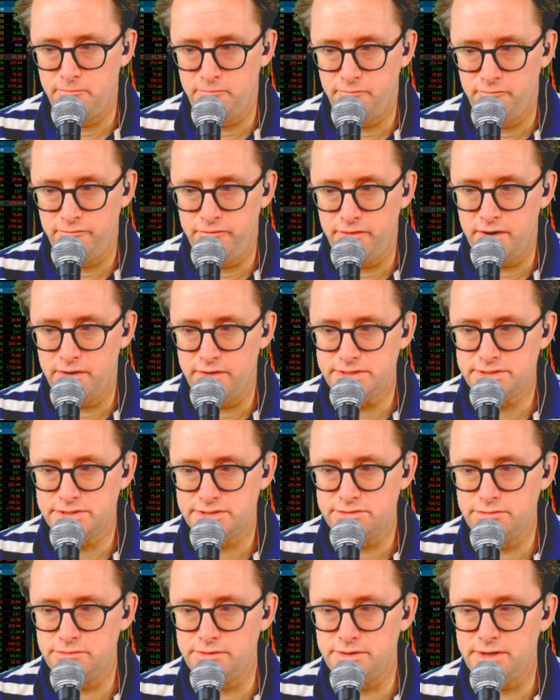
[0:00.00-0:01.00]
very
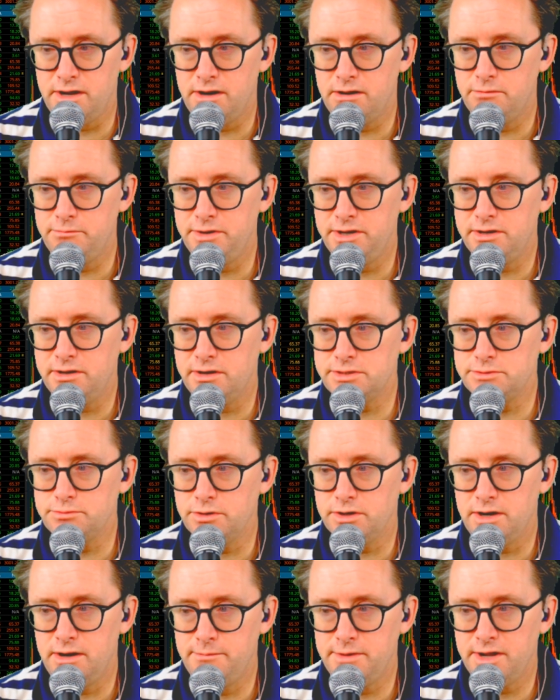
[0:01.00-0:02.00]
soon now because we're
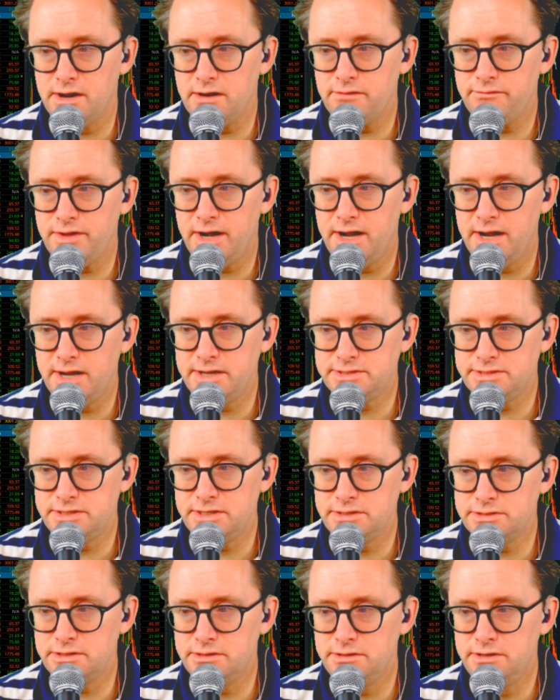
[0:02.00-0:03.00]
coming out of the high
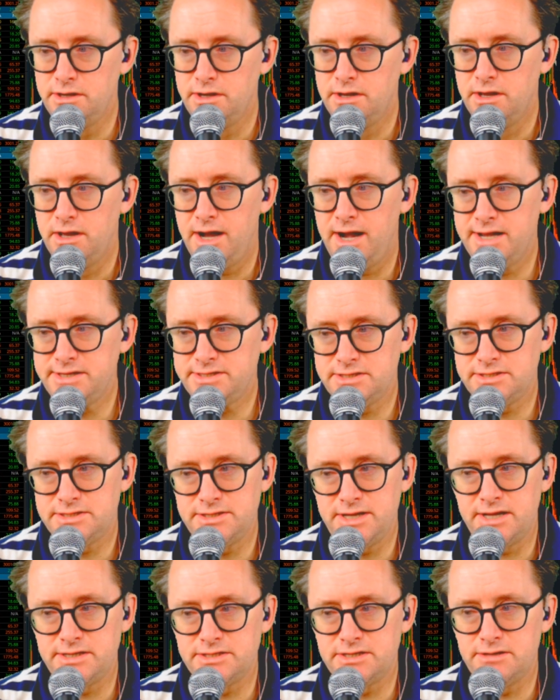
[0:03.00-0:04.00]
season. High season
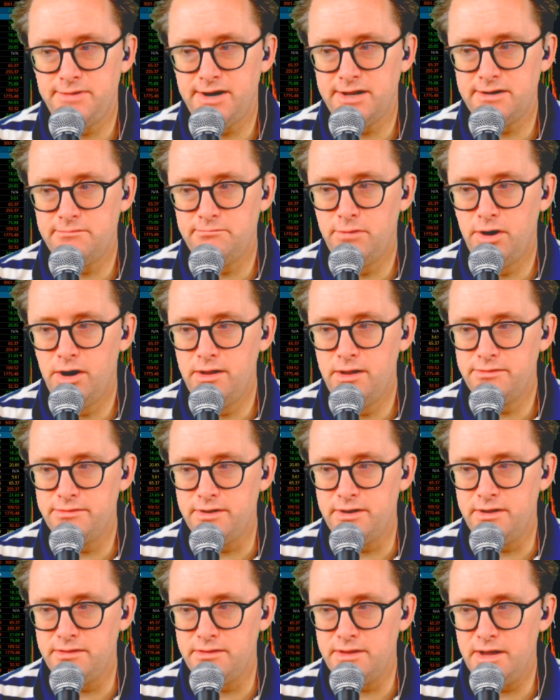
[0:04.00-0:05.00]
ends in about a month,
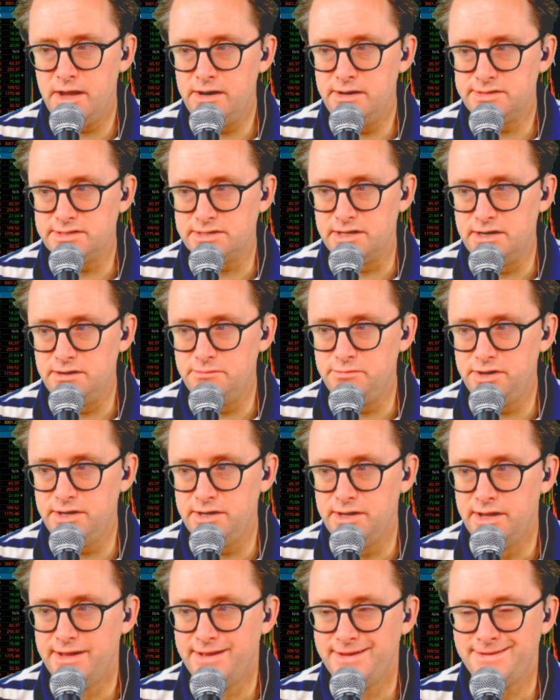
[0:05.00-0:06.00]
and then it's going to be
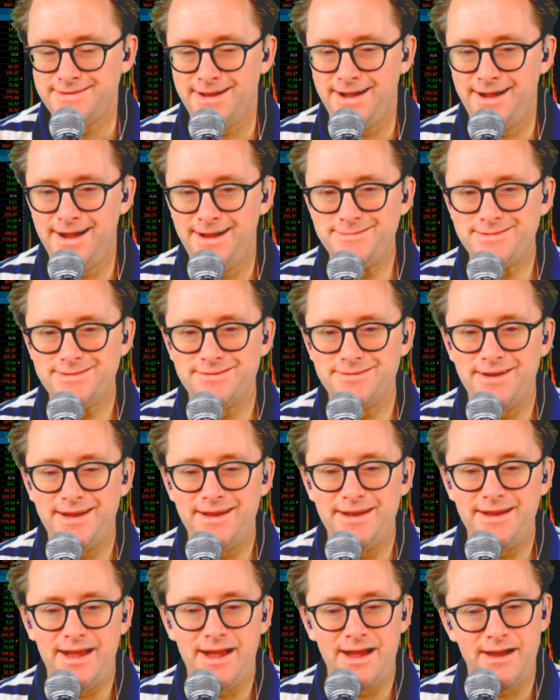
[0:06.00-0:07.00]
time to
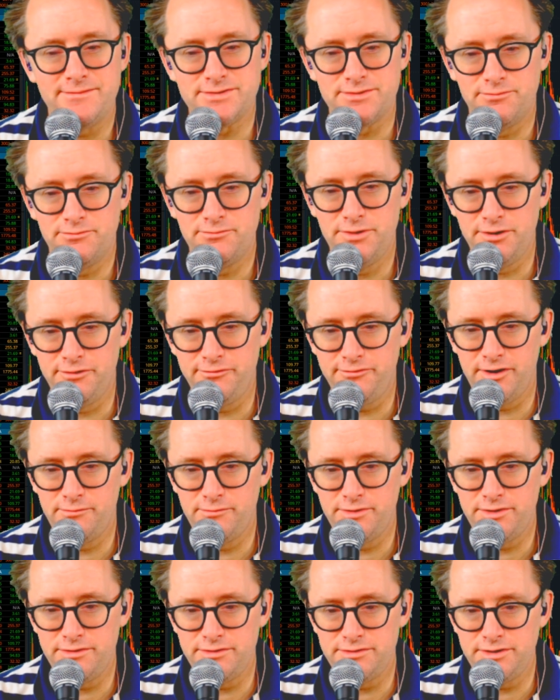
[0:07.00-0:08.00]
have some real fun
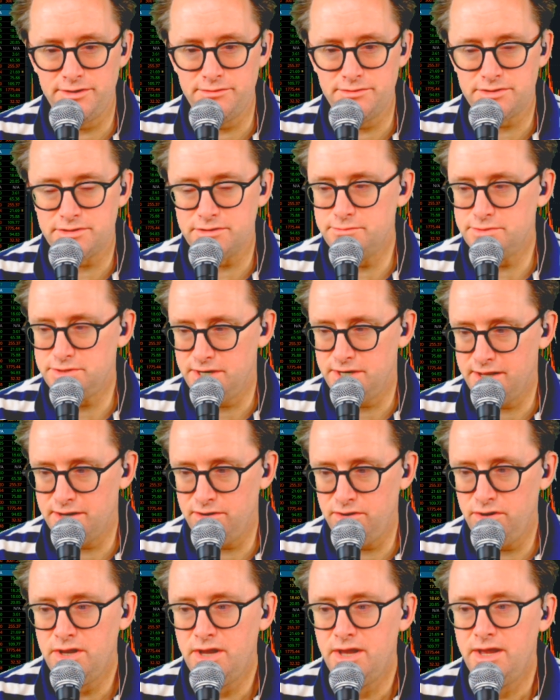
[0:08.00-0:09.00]
with the YouTube
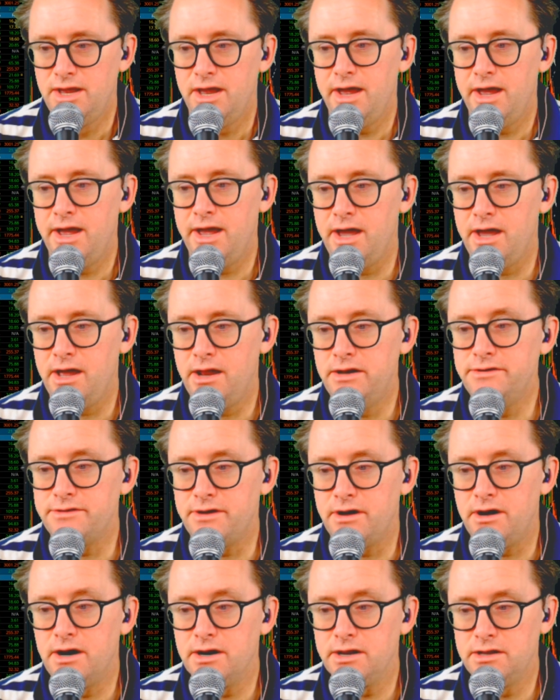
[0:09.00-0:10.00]
channel and
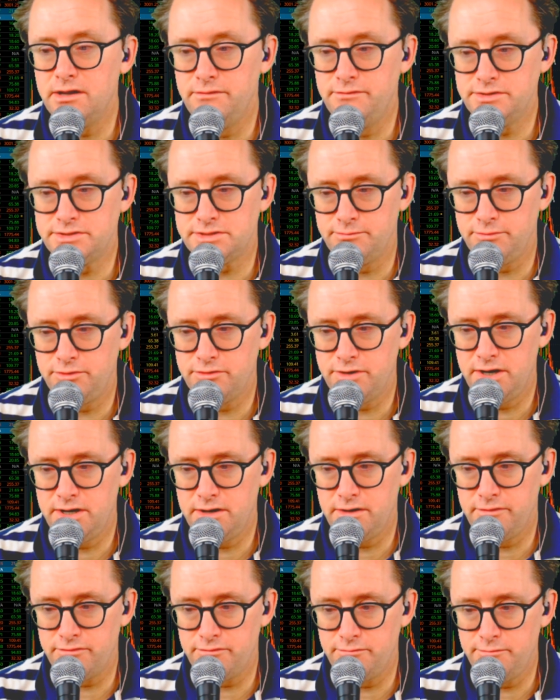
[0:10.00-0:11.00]
give you some great
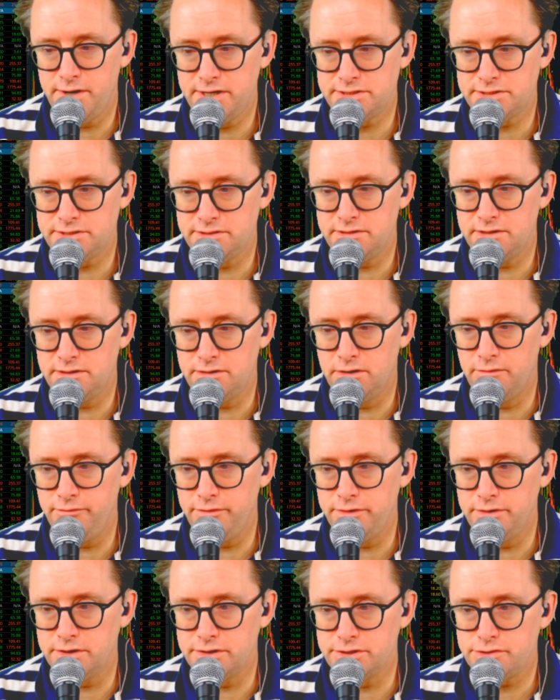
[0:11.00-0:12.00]
information that hopefully
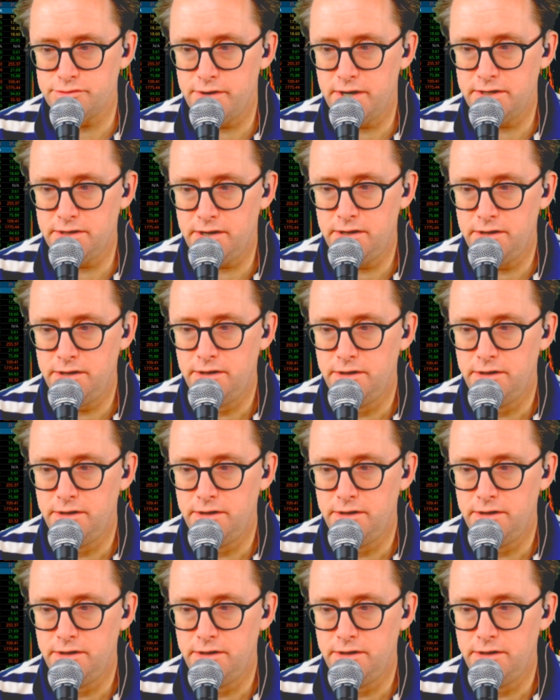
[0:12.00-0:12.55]
you can trade on.